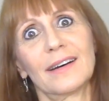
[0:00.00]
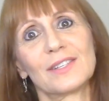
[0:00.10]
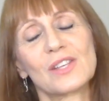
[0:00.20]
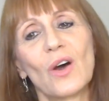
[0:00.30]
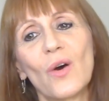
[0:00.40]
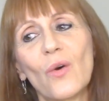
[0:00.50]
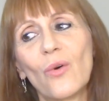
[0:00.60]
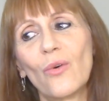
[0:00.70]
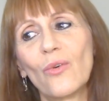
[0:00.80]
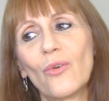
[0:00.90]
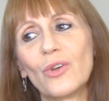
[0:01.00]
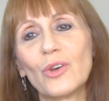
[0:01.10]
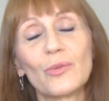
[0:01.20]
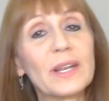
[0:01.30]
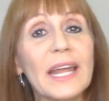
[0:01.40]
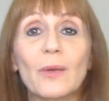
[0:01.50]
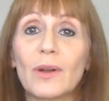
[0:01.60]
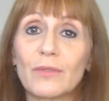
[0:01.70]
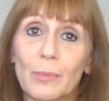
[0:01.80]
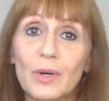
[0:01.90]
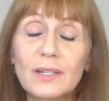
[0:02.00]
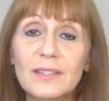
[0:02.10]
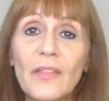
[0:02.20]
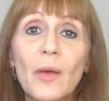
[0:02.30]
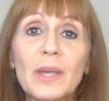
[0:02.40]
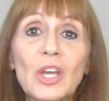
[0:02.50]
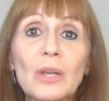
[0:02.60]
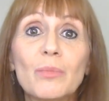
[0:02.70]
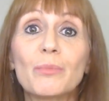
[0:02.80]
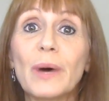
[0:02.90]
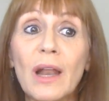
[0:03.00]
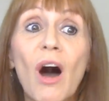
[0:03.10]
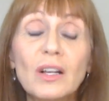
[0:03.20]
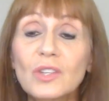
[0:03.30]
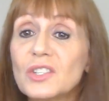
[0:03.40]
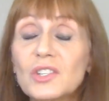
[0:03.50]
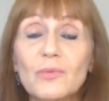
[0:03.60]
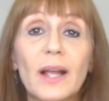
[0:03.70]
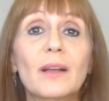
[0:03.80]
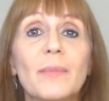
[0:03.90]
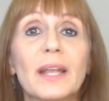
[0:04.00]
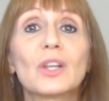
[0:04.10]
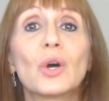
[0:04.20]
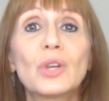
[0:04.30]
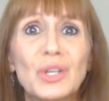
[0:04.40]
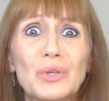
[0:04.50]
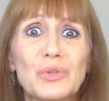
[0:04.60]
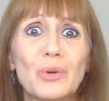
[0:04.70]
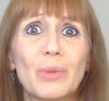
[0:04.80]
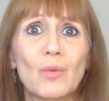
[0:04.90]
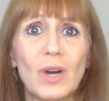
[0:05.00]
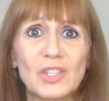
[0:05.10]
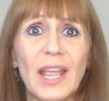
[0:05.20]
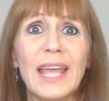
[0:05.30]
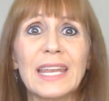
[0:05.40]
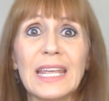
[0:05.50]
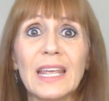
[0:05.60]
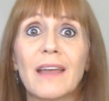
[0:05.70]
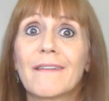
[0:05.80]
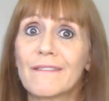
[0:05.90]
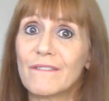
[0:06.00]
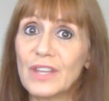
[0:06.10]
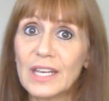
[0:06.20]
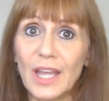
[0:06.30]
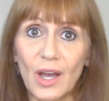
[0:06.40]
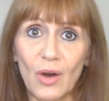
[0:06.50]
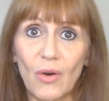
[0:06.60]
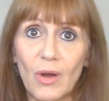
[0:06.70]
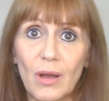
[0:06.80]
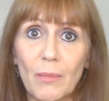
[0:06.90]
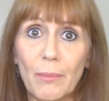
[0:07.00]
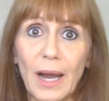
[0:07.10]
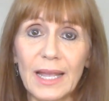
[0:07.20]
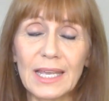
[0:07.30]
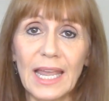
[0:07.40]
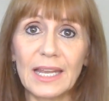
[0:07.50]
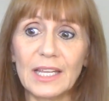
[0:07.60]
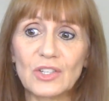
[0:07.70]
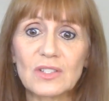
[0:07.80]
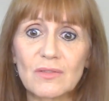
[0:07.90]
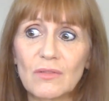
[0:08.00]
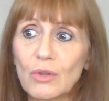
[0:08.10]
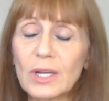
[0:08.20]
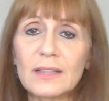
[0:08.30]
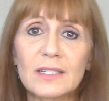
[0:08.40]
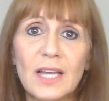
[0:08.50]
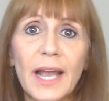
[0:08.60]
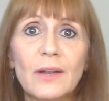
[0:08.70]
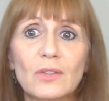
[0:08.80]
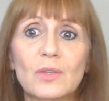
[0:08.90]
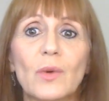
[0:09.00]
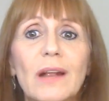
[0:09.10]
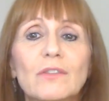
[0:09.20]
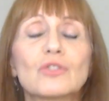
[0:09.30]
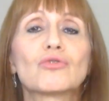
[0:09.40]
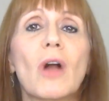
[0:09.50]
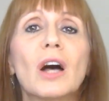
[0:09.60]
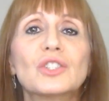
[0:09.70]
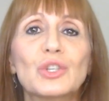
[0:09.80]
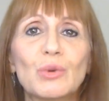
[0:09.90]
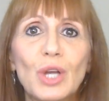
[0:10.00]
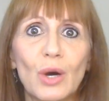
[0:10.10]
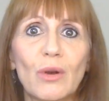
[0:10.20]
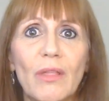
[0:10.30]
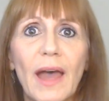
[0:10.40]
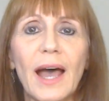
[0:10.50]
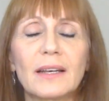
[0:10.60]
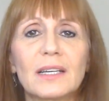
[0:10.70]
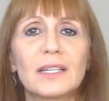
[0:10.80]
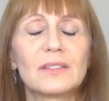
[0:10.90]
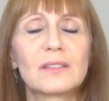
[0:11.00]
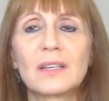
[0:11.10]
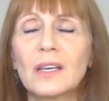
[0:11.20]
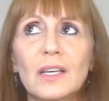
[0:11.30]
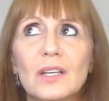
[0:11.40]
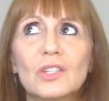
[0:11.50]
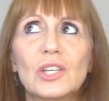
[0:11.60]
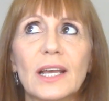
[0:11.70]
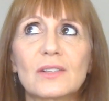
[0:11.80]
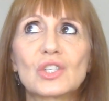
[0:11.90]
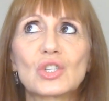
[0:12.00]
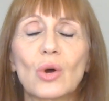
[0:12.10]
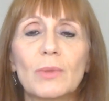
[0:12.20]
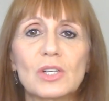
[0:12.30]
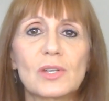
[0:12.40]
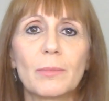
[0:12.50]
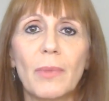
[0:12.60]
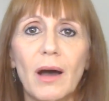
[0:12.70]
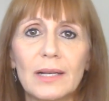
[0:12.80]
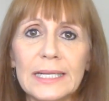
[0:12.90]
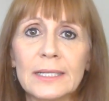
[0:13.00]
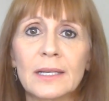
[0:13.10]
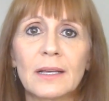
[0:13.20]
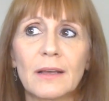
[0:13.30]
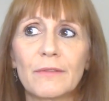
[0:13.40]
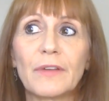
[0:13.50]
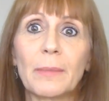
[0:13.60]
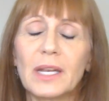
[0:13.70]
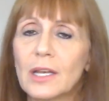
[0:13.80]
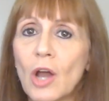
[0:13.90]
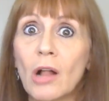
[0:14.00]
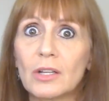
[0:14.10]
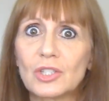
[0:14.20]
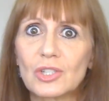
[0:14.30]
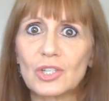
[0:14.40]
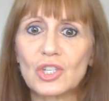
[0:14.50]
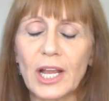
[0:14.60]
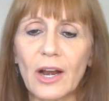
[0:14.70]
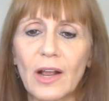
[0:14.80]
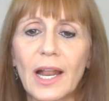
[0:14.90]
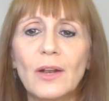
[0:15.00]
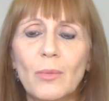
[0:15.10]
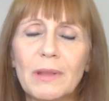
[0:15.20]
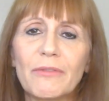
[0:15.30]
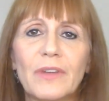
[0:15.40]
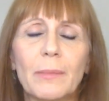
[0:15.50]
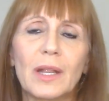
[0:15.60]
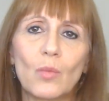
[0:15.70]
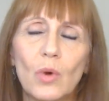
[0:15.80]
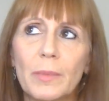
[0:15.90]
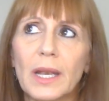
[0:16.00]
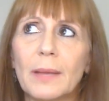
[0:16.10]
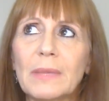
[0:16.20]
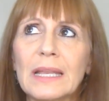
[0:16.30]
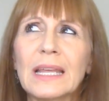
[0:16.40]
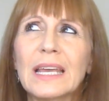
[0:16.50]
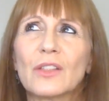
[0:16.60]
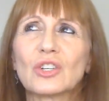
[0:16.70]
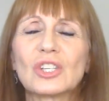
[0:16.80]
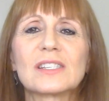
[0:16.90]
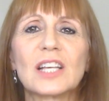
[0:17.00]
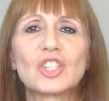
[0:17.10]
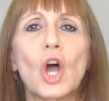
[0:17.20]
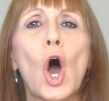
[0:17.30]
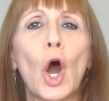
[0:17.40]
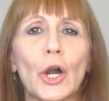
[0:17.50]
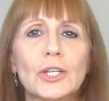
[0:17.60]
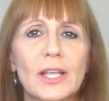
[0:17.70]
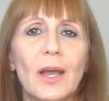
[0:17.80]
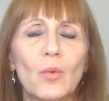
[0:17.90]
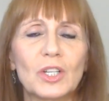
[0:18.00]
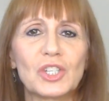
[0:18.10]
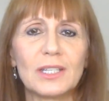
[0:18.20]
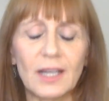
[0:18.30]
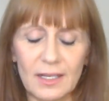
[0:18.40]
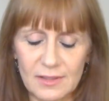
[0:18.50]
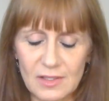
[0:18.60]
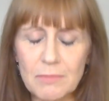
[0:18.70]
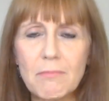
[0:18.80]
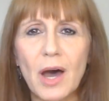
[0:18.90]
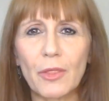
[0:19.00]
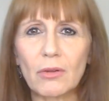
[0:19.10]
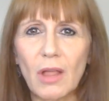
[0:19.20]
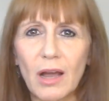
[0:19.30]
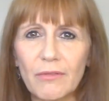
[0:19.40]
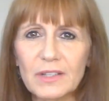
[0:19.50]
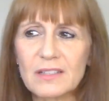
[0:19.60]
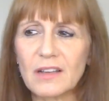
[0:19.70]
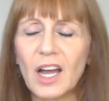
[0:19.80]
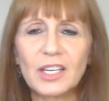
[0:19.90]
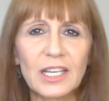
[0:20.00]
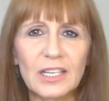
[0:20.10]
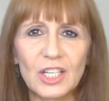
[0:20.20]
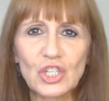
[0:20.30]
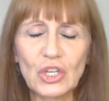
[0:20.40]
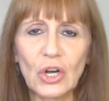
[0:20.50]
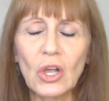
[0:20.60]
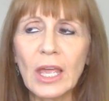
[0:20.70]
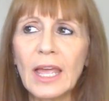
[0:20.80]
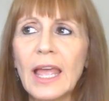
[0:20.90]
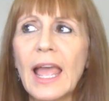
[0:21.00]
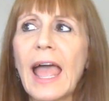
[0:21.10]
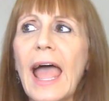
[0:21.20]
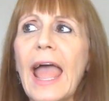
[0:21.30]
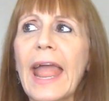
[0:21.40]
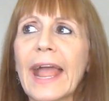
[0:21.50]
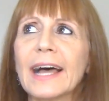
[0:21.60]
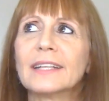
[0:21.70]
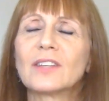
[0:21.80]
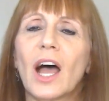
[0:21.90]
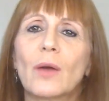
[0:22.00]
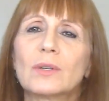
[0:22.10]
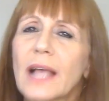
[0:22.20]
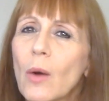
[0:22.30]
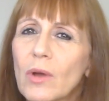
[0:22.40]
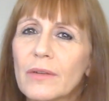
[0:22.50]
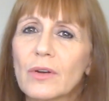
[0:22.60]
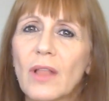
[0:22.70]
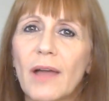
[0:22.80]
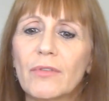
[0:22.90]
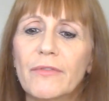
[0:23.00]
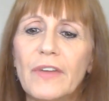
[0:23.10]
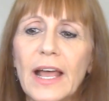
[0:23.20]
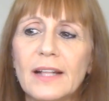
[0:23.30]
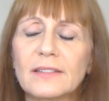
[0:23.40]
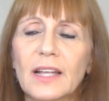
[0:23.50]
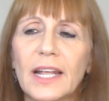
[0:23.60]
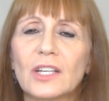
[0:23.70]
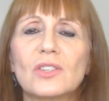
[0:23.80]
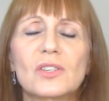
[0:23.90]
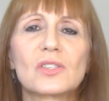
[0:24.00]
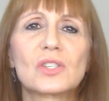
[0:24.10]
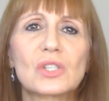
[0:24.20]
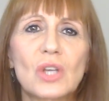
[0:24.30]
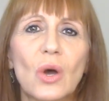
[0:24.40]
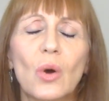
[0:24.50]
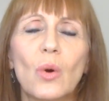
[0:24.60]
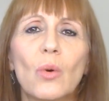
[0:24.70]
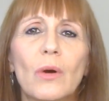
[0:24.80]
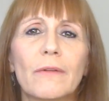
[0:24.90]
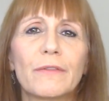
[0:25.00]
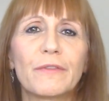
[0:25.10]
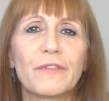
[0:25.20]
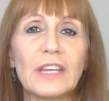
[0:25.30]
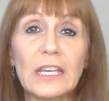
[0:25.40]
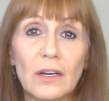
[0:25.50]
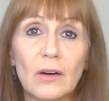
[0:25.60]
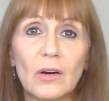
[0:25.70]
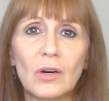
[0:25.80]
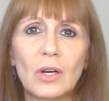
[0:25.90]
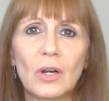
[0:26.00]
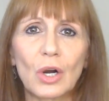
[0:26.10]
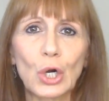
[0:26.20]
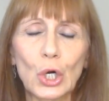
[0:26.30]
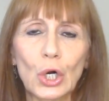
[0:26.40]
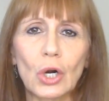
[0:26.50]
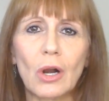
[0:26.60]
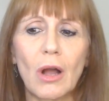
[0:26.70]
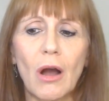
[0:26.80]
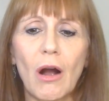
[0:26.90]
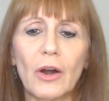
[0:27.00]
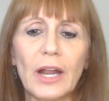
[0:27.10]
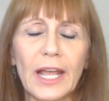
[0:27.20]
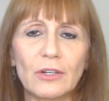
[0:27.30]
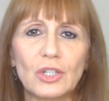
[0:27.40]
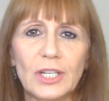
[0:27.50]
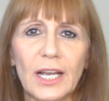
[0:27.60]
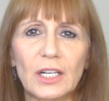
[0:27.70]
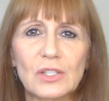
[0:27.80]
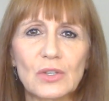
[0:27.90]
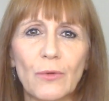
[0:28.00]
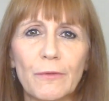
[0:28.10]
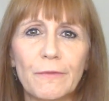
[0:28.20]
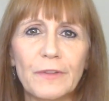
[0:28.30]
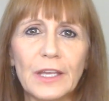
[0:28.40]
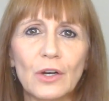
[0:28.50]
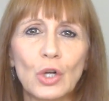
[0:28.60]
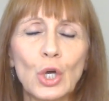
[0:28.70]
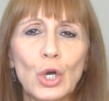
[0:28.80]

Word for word: So you could read any one of her books and they'll be good. But also, I just recommend go to YouTube and watch any video by Katie. Just look at the titles and whatever draws you, go to that because she has so much embodied feminine knowledge to share. And I don't mean feminine woman, I mean there's just such a heart at what she does. It's mother love, it's unconditional. And I was at one of her live events and I could just so feel her heart energy. I could so feel